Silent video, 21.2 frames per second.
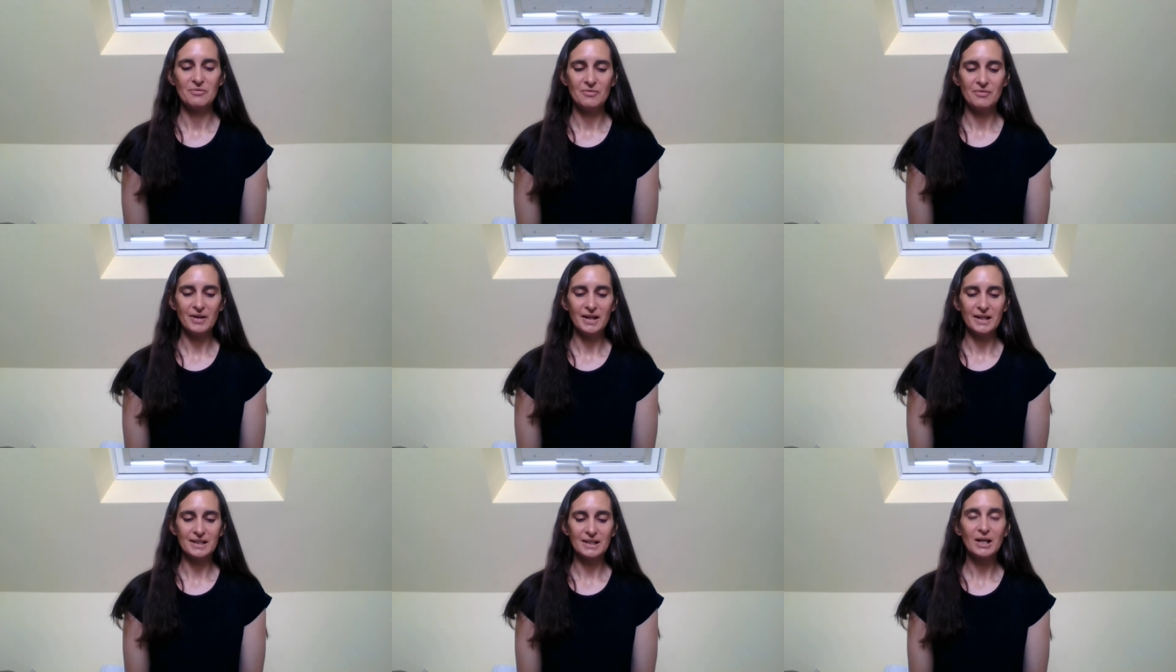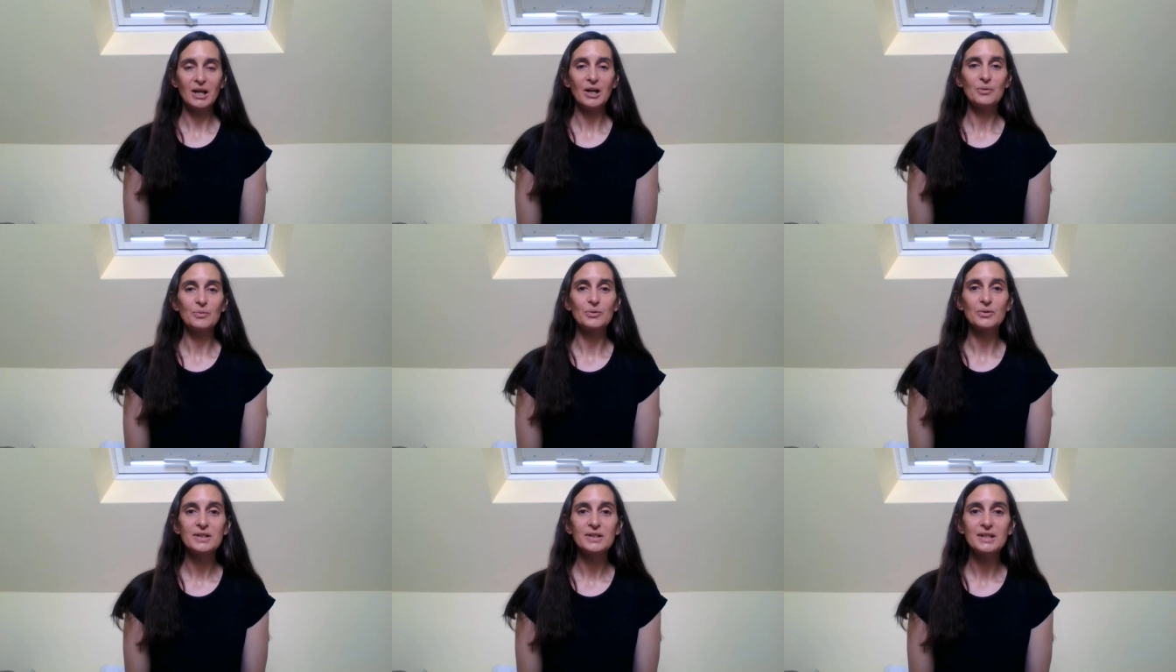Right, I
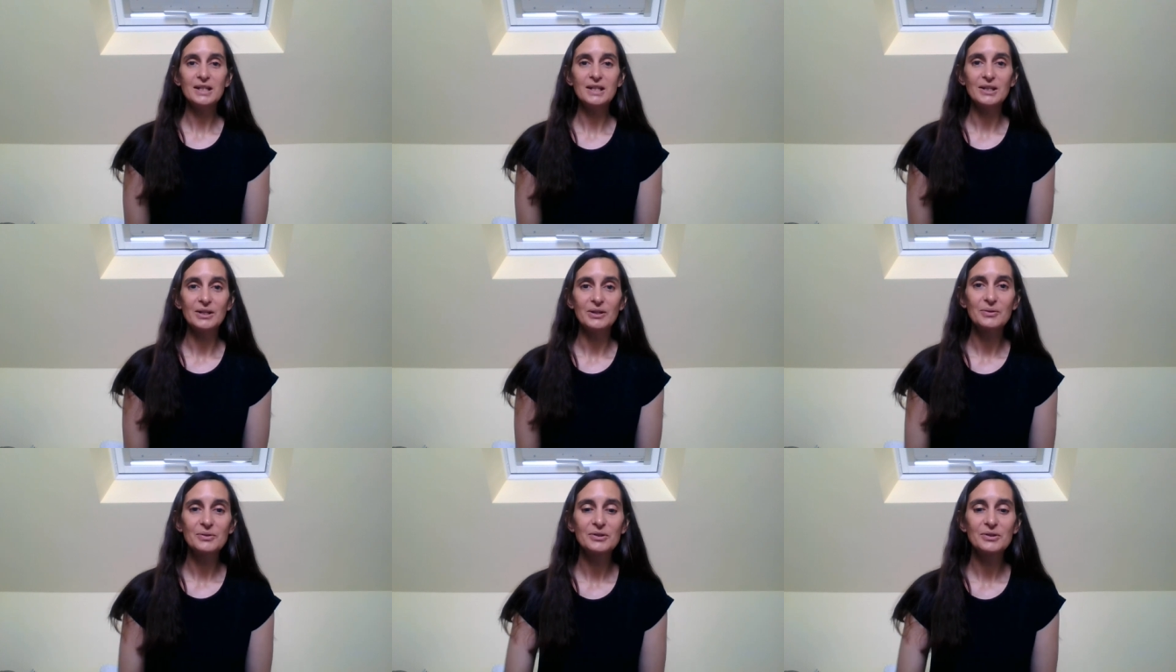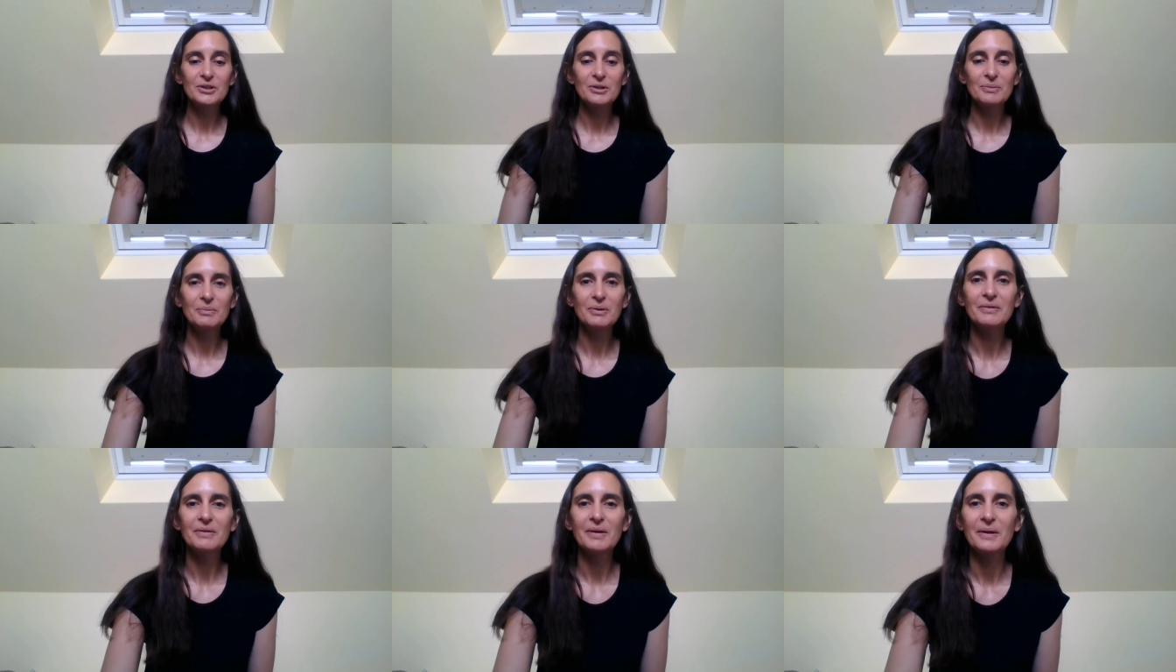will see you
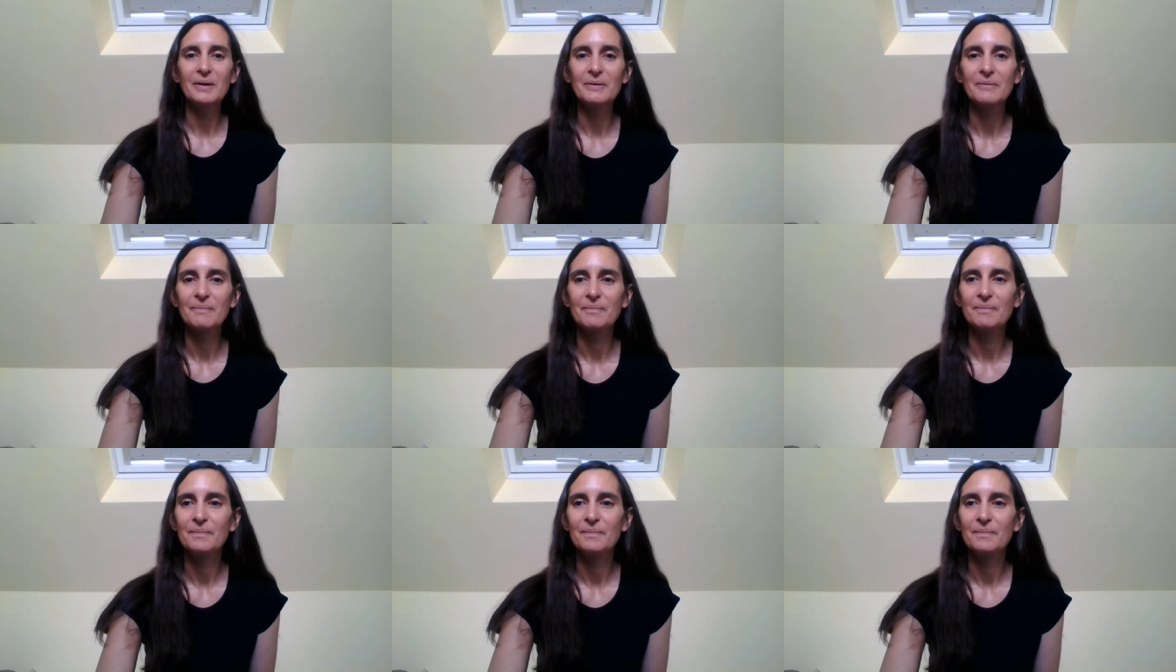tomorrow.